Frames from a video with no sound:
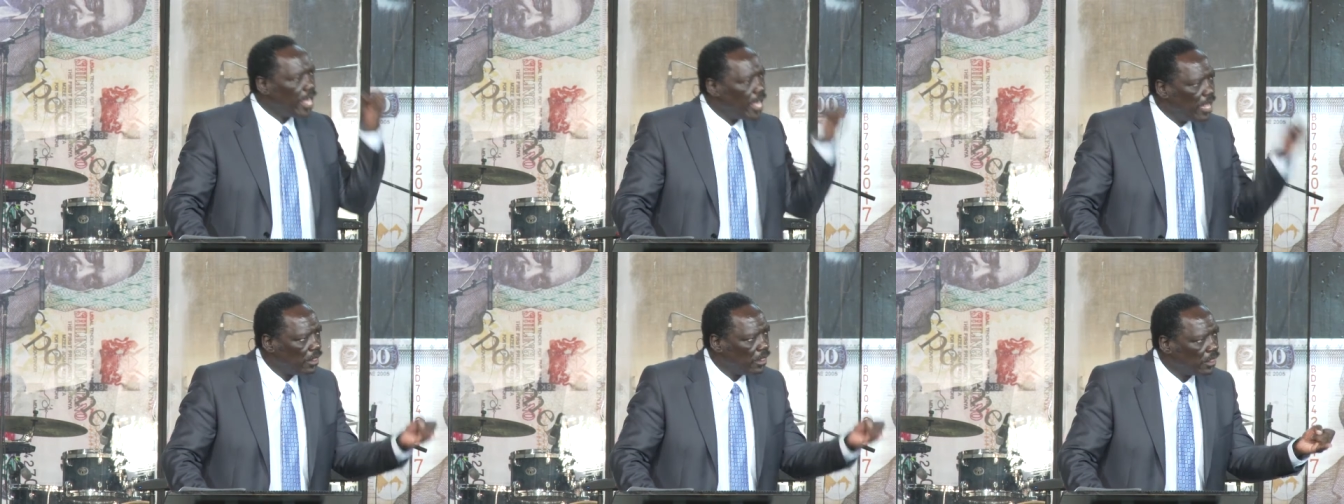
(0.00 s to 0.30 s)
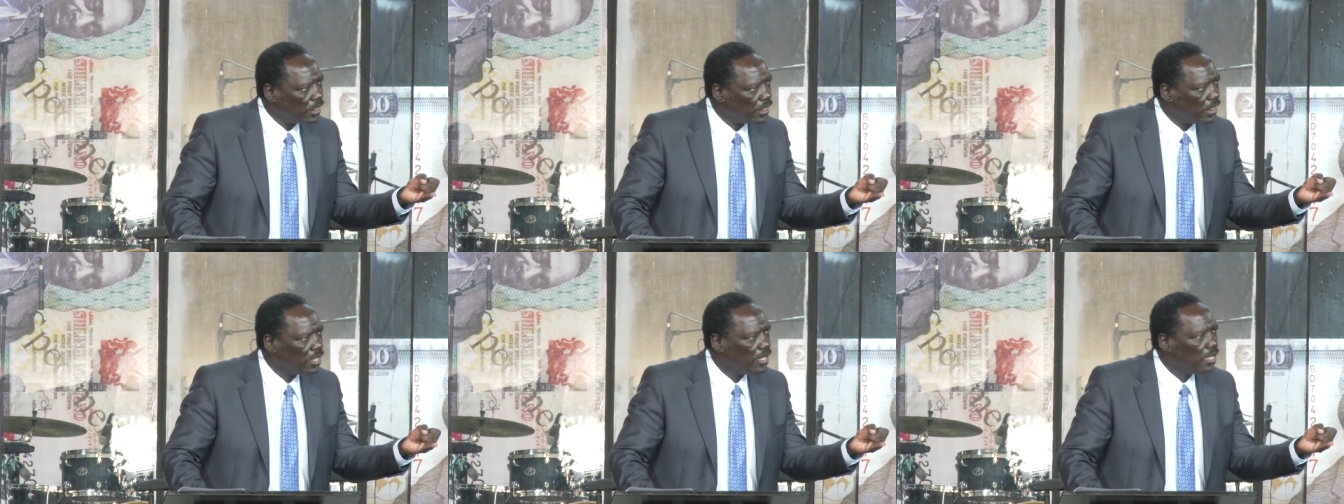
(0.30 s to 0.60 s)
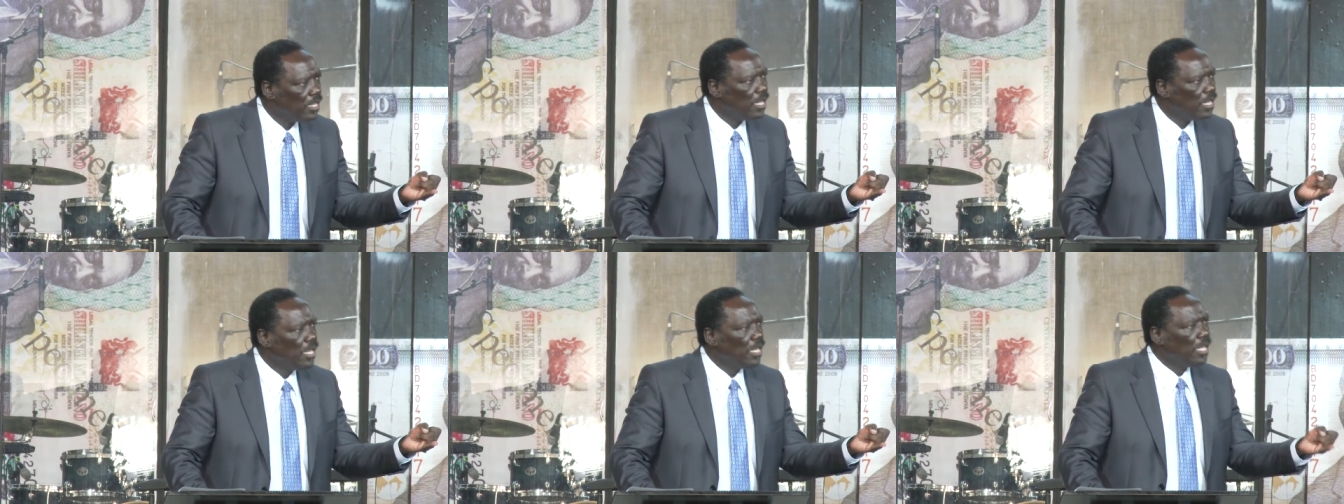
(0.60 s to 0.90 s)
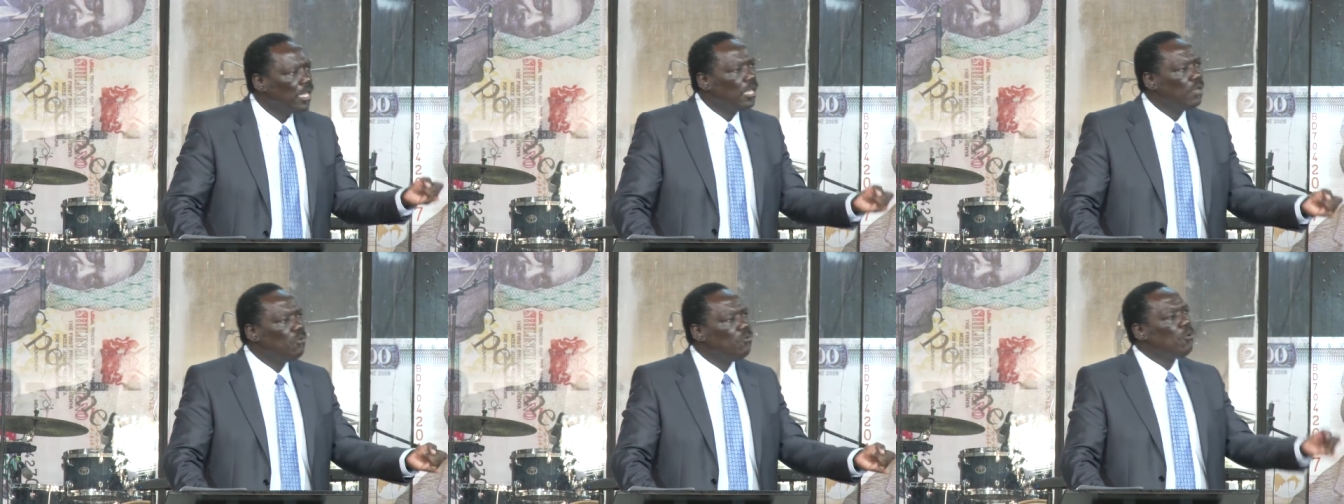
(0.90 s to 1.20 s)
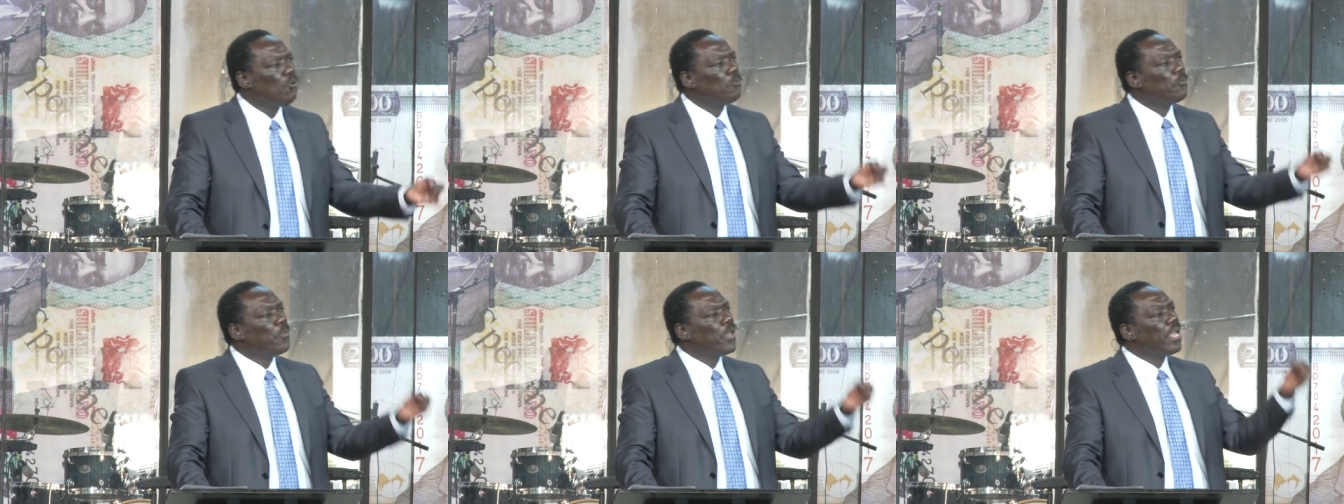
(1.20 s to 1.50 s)
health. He
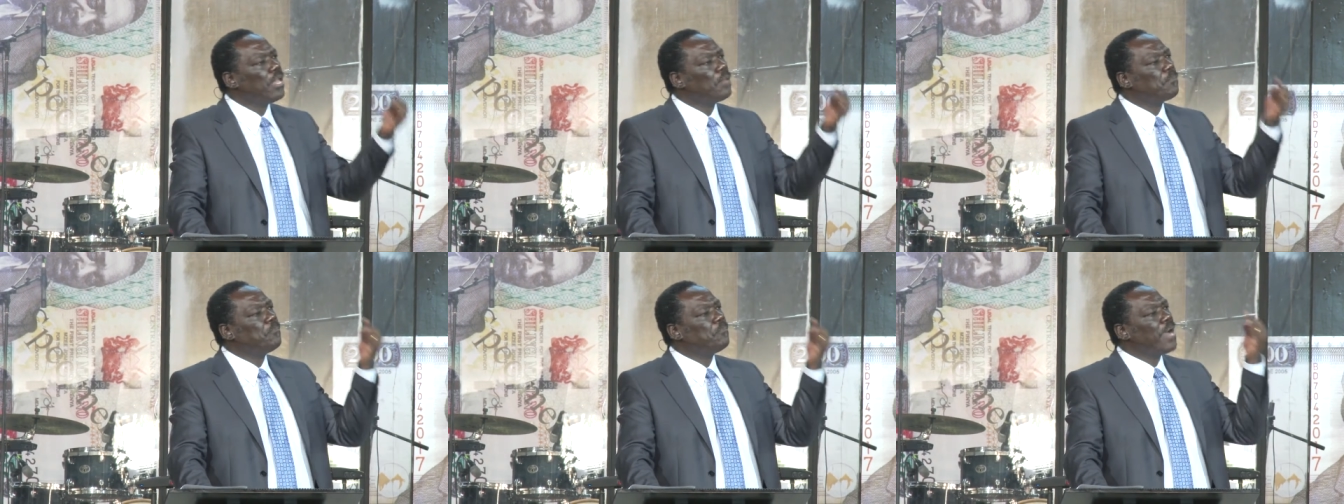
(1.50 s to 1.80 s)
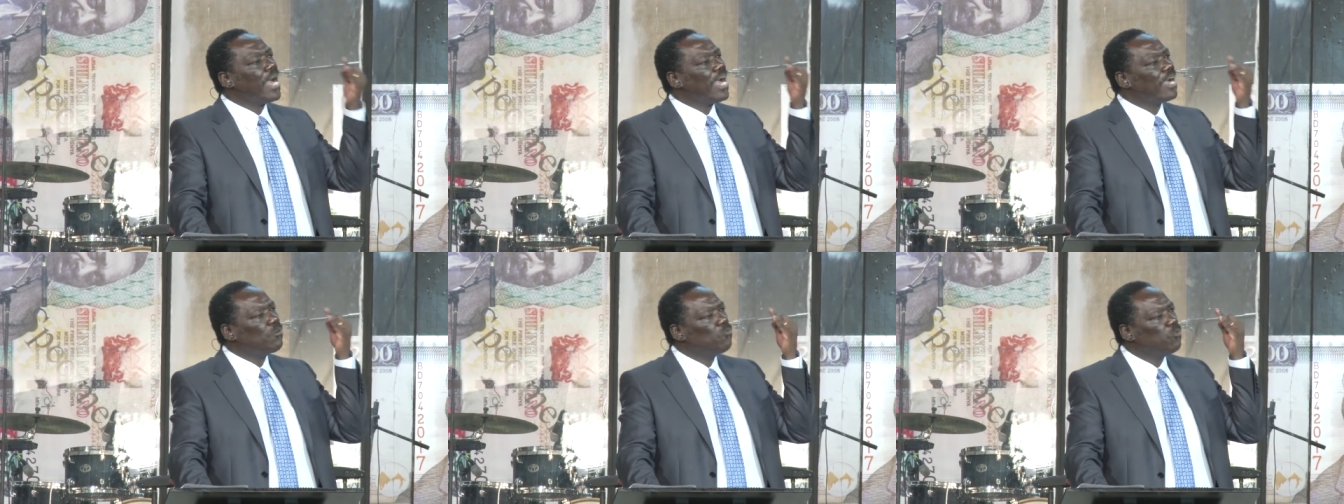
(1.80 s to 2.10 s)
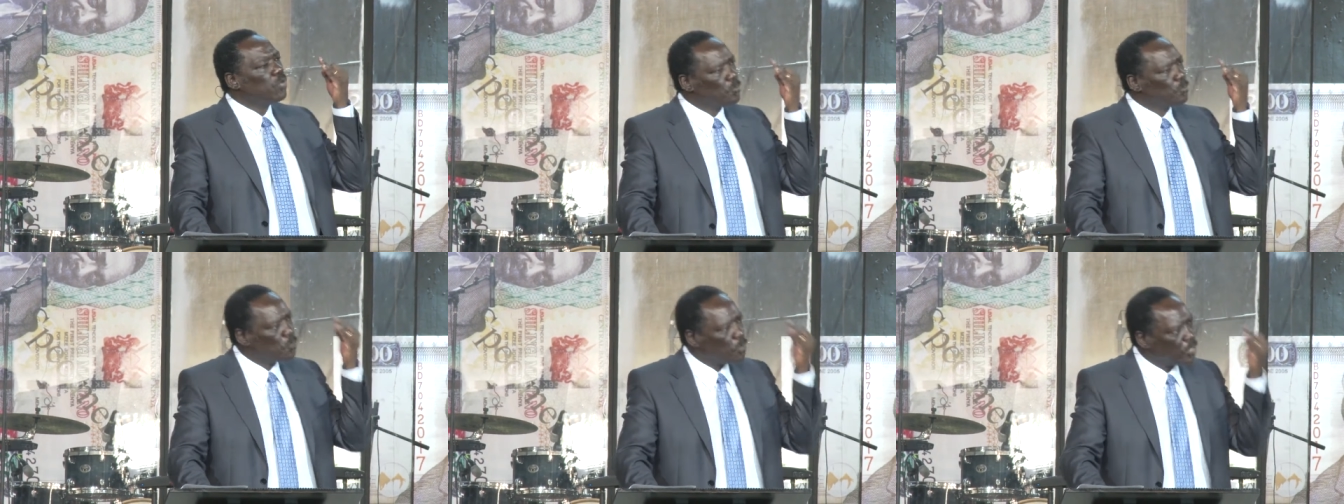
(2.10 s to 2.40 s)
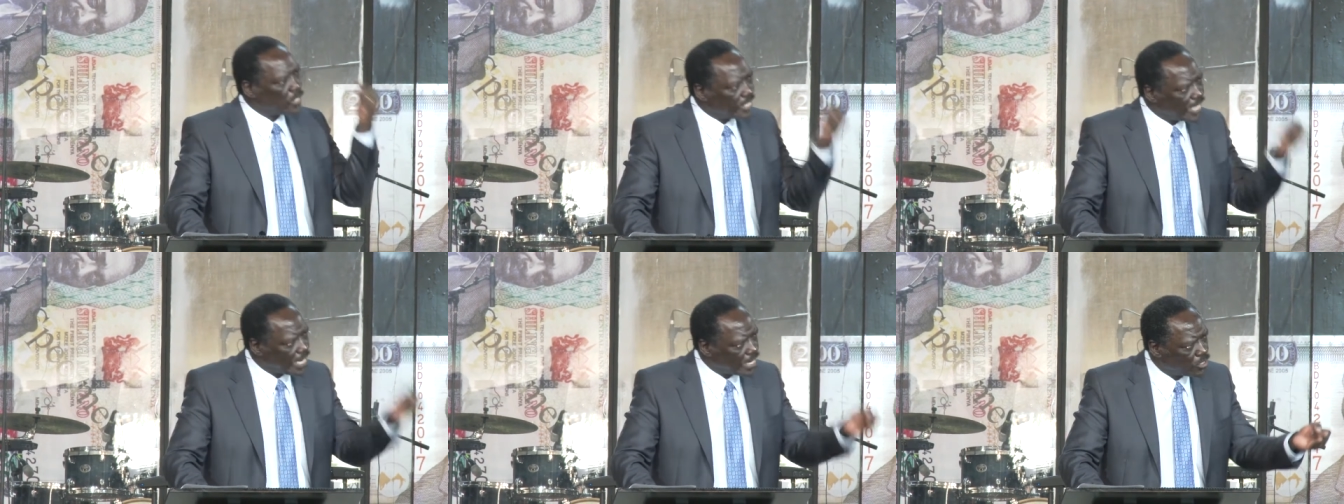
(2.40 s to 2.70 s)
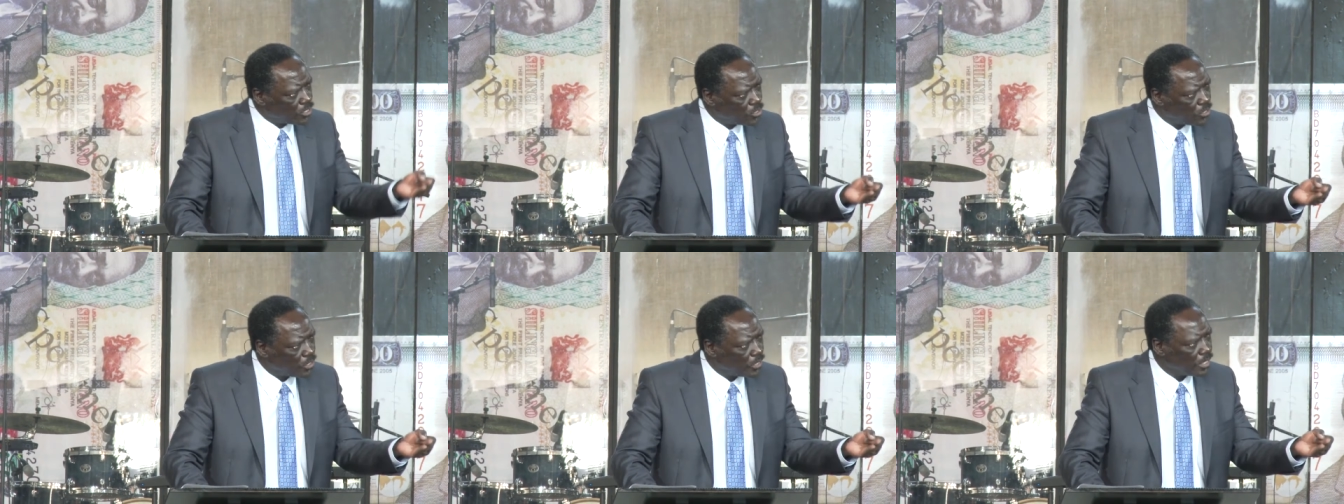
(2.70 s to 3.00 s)
will pay it back with
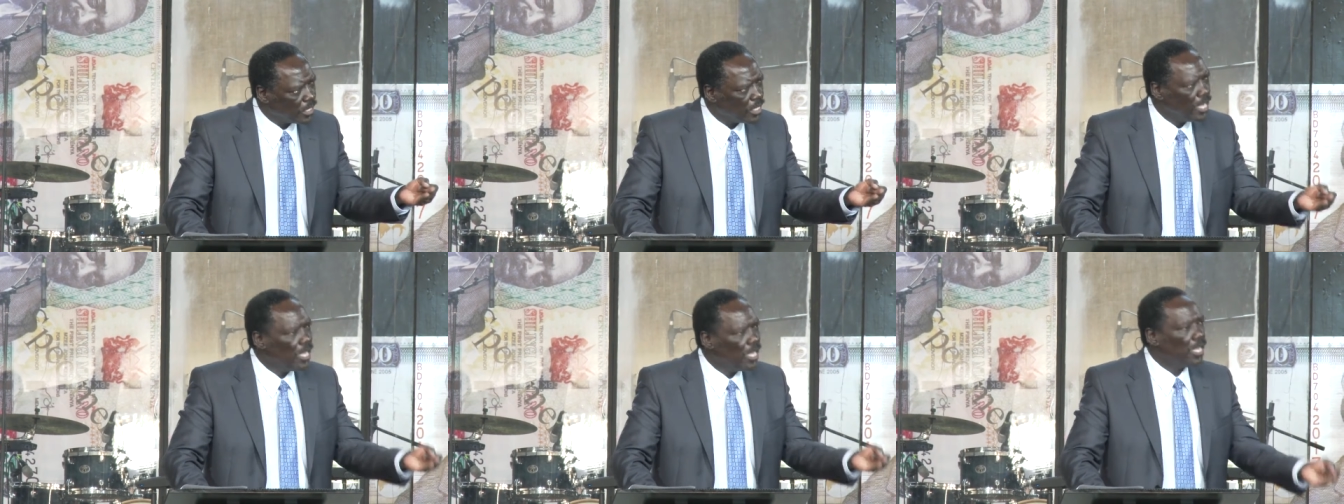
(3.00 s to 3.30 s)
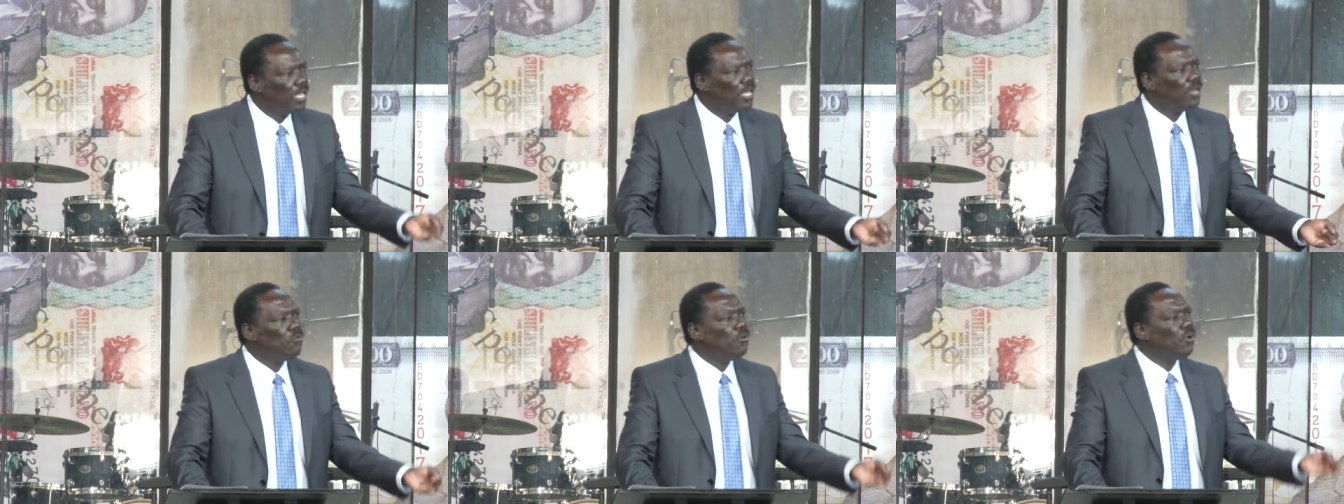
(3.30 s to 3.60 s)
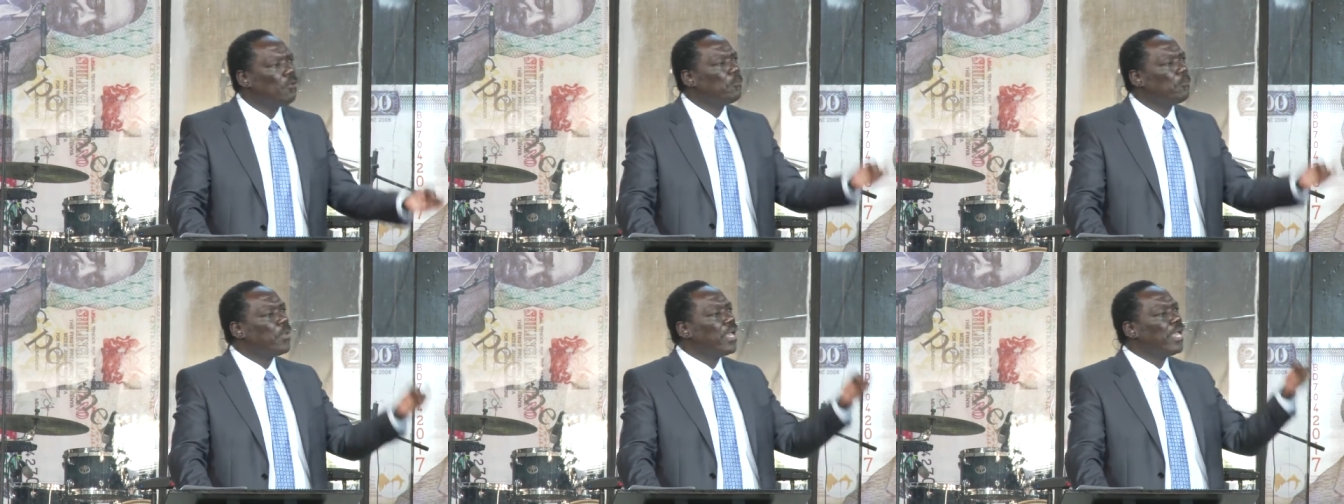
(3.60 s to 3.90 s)
protection. He will